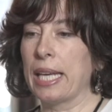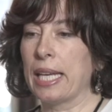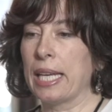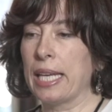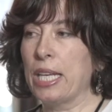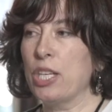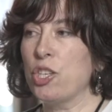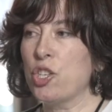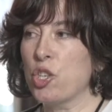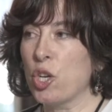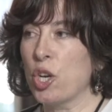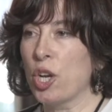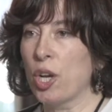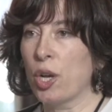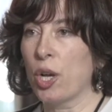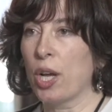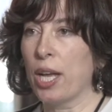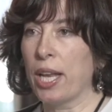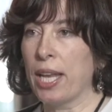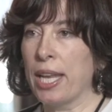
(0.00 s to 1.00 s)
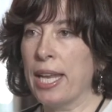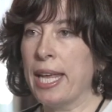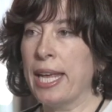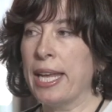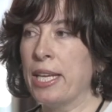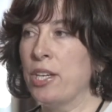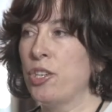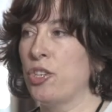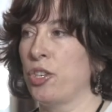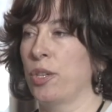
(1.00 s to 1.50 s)
Each
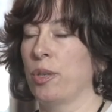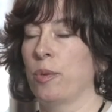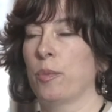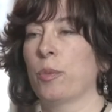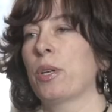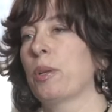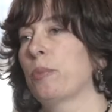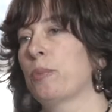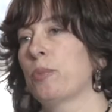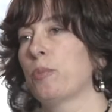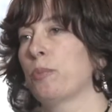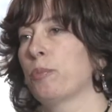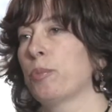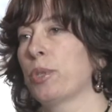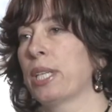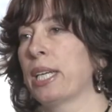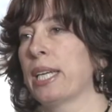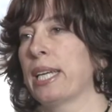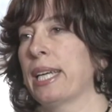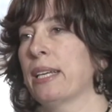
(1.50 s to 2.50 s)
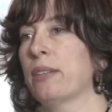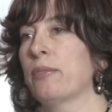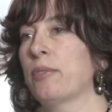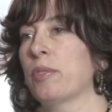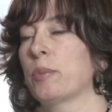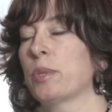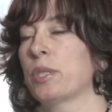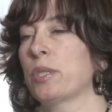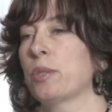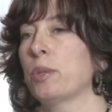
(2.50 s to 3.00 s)
nation, what I'm bringing out
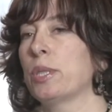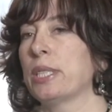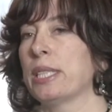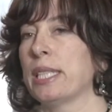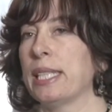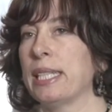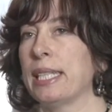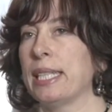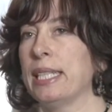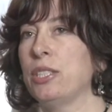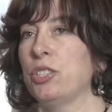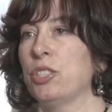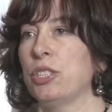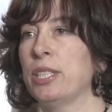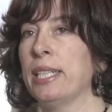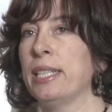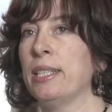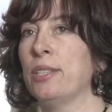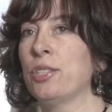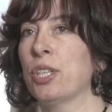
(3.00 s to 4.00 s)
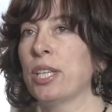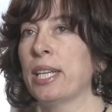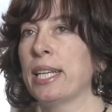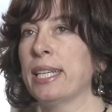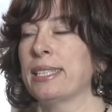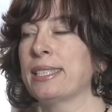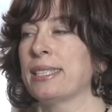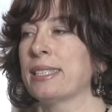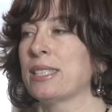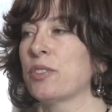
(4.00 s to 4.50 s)
from the story is that each nation
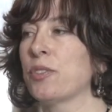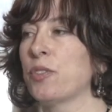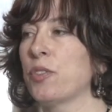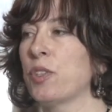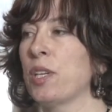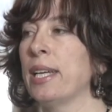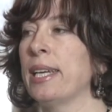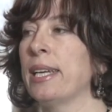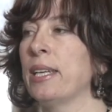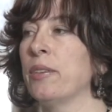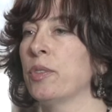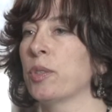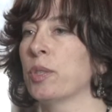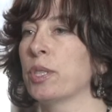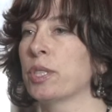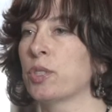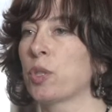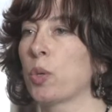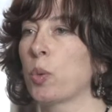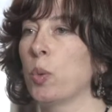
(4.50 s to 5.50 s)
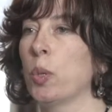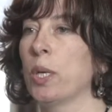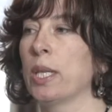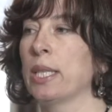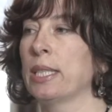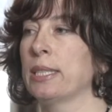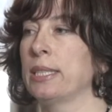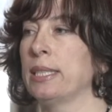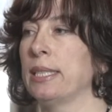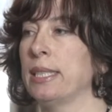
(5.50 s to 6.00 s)
has its flavor, its
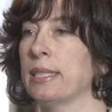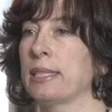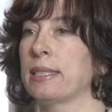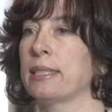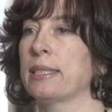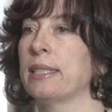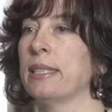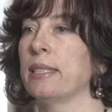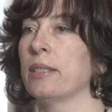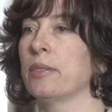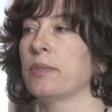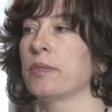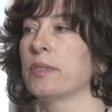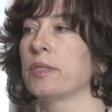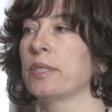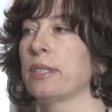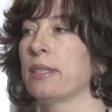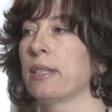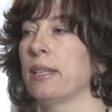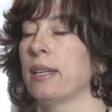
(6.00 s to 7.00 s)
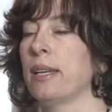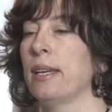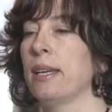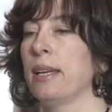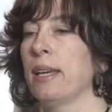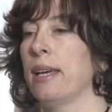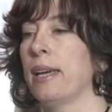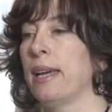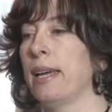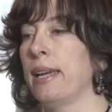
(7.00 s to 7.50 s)
quality, its gift.
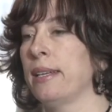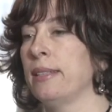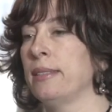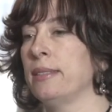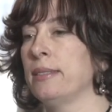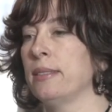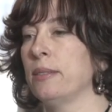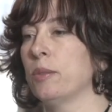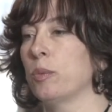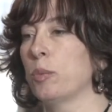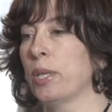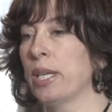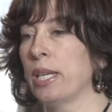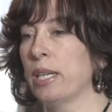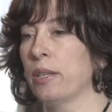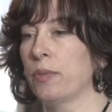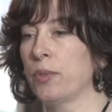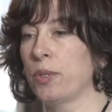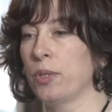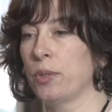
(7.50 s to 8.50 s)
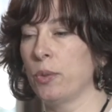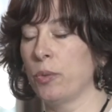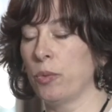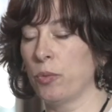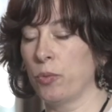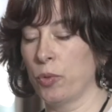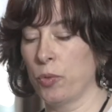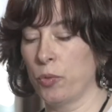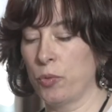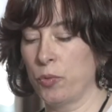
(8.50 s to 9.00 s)
And we have to
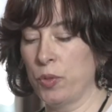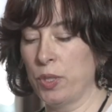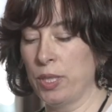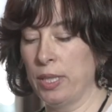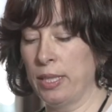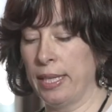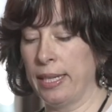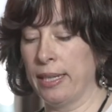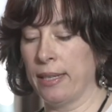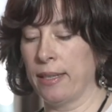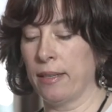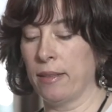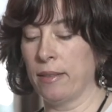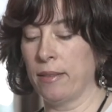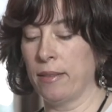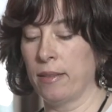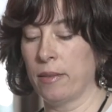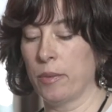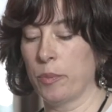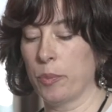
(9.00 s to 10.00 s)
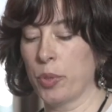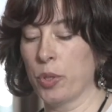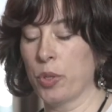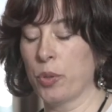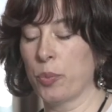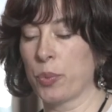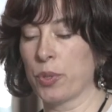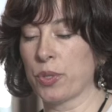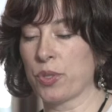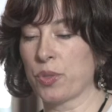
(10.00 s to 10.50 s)
fulfill our
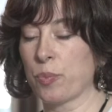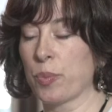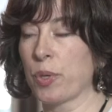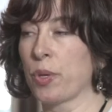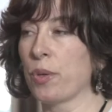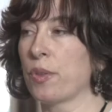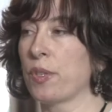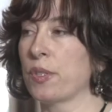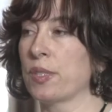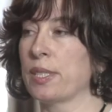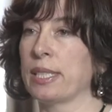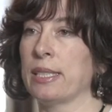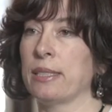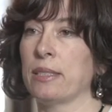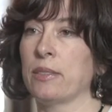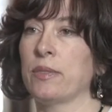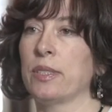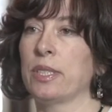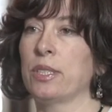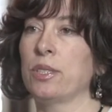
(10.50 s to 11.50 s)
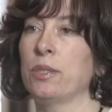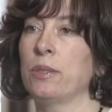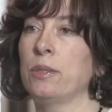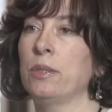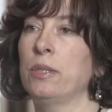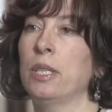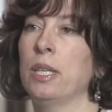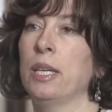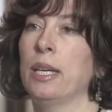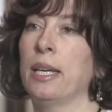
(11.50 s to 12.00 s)
purpose both as an
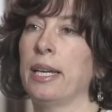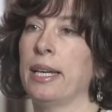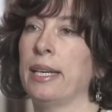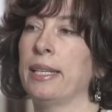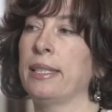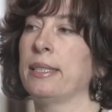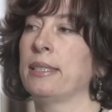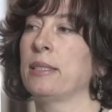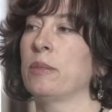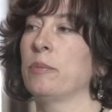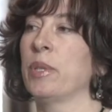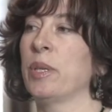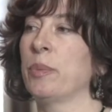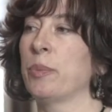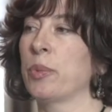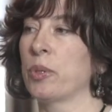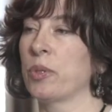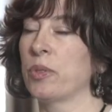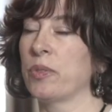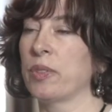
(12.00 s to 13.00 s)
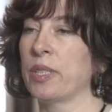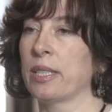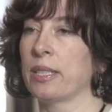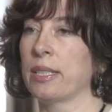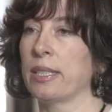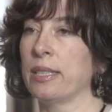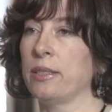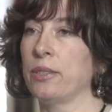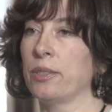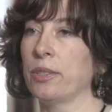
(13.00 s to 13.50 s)
individual and as a member of our
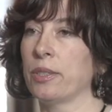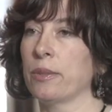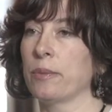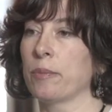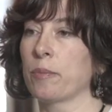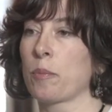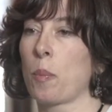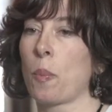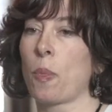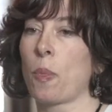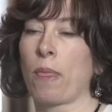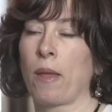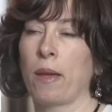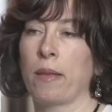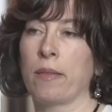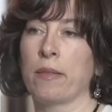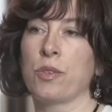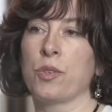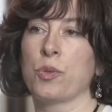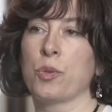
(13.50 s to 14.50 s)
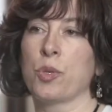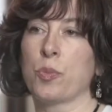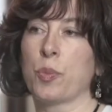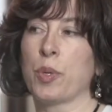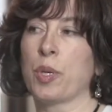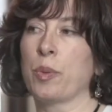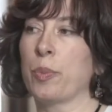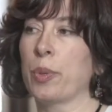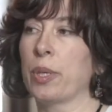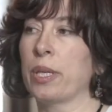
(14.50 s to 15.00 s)
nation. And the Jewish
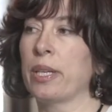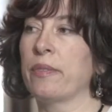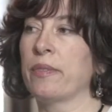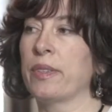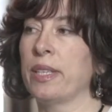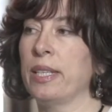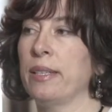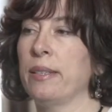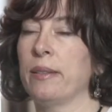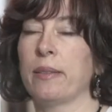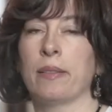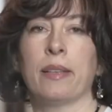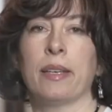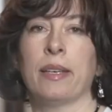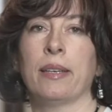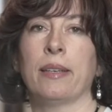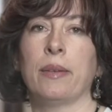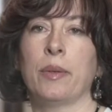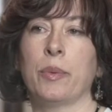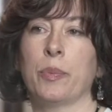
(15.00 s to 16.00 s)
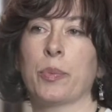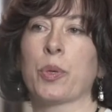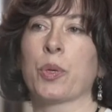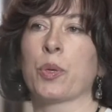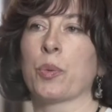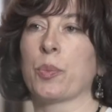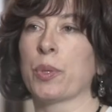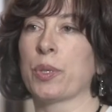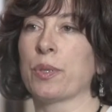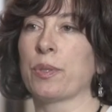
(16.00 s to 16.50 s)
people have their
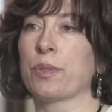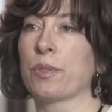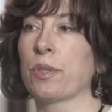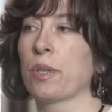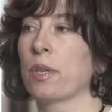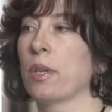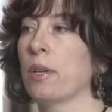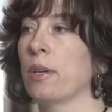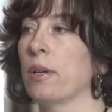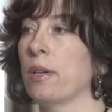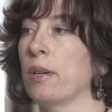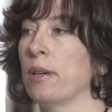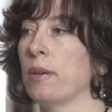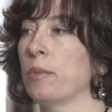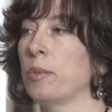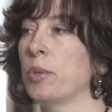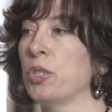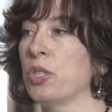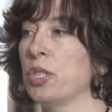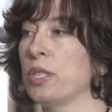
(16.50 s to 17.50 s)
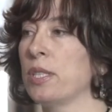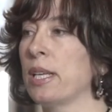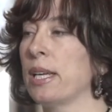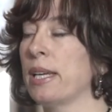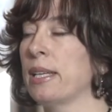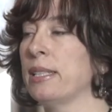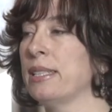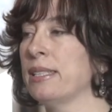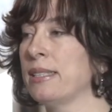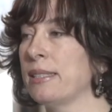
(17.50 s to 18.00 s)
purpose, which is
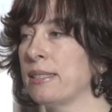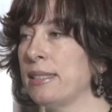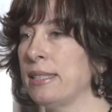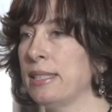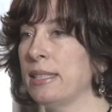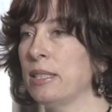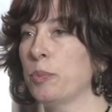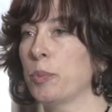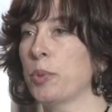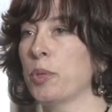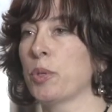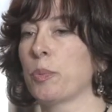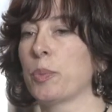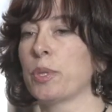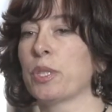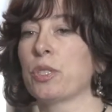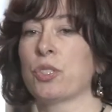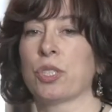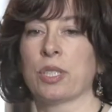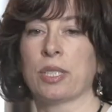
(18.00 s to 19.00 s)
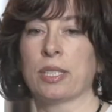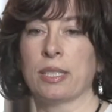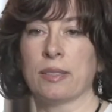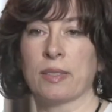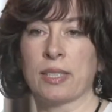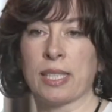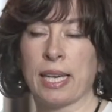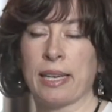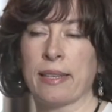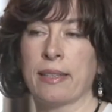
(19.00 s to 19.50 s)
a distinct purpose, just
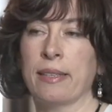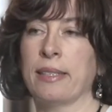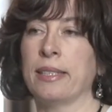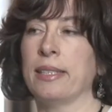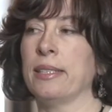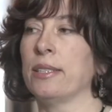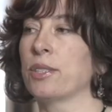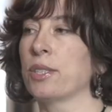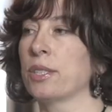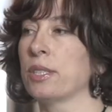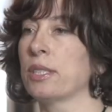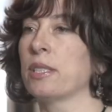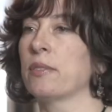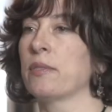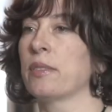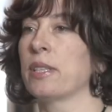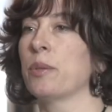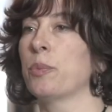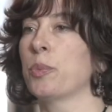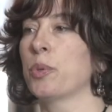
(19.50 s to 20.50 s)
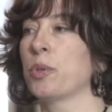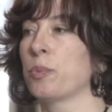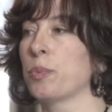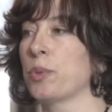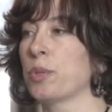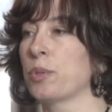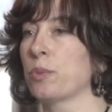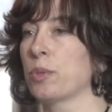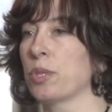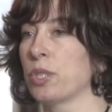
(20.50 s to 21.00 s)
as the other nations have their purpose,